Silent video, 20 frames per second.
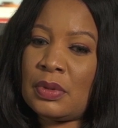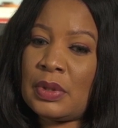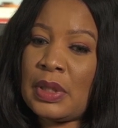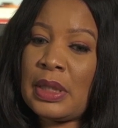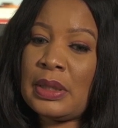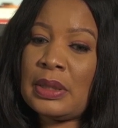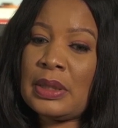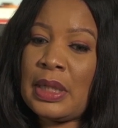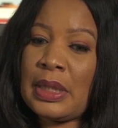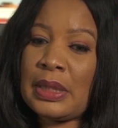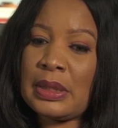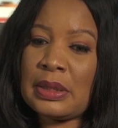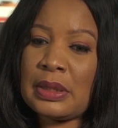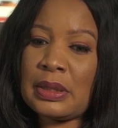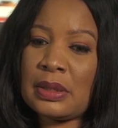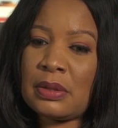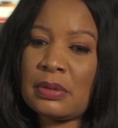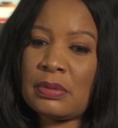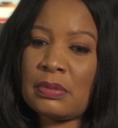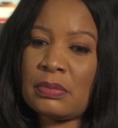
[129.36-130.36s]
That
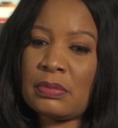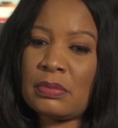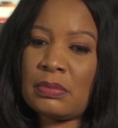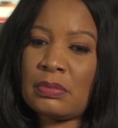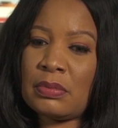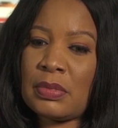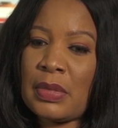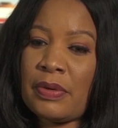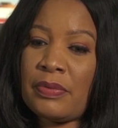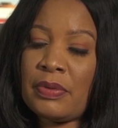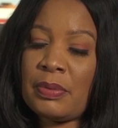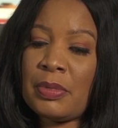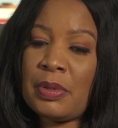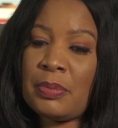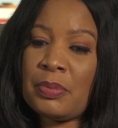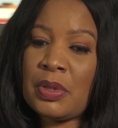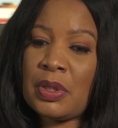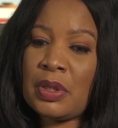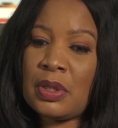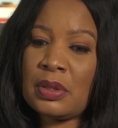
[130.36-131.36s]
night, I
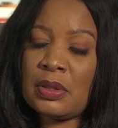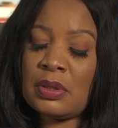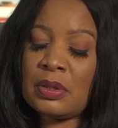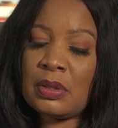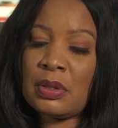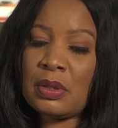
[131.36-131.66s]
remembered,